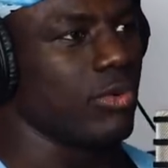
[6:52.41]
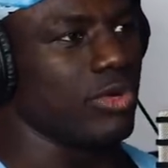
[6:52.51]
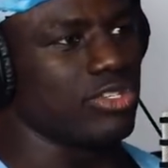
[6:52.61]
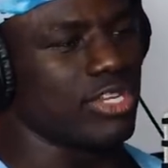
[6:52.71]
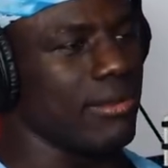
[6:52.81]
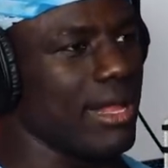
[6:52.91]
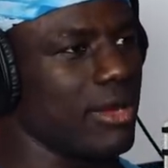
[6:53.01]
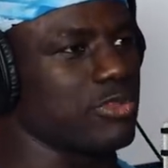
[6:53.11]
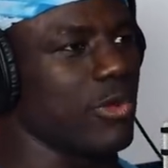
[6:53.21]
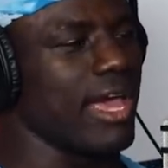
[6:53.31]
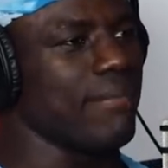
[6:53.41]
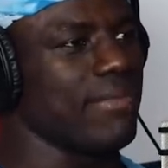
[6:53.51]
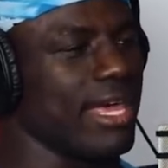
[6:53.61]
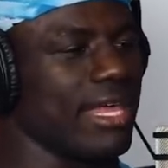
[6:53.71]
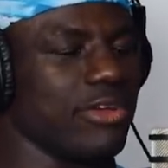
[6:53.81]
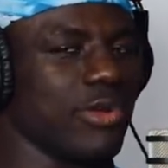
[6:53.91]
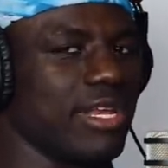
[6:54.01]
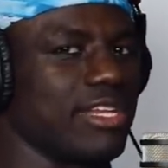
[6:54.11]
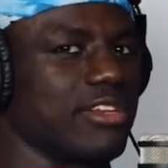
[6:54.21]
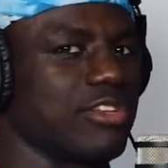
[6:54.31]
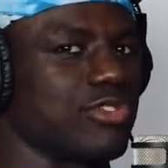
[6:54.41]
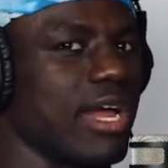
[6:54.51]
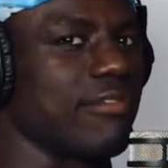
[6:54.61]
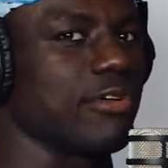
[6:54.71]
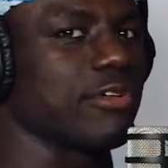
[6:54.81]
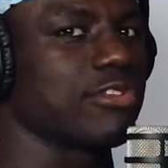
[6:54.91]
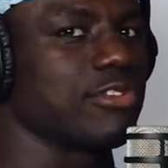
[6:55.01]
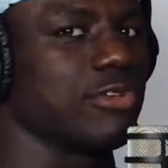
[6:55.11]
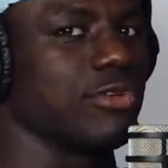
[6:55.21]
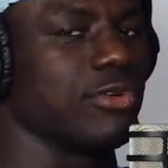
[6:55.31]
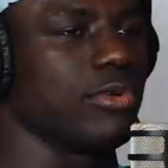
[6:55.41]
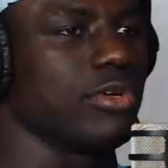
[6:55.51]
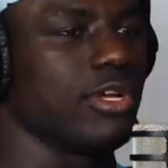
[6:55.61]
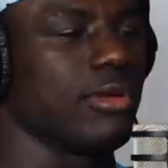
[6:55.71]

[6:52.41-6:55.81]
which is a couple hours away, and I knew I needed to travel to